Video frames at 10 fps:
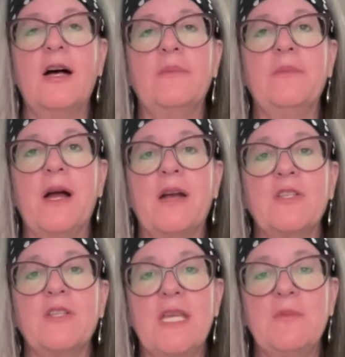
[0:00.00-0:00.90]
Um,
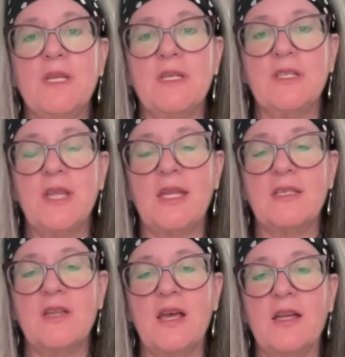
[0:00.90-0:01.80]
our team at,
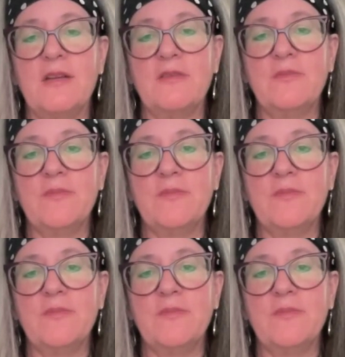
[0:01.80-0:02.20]
at uh,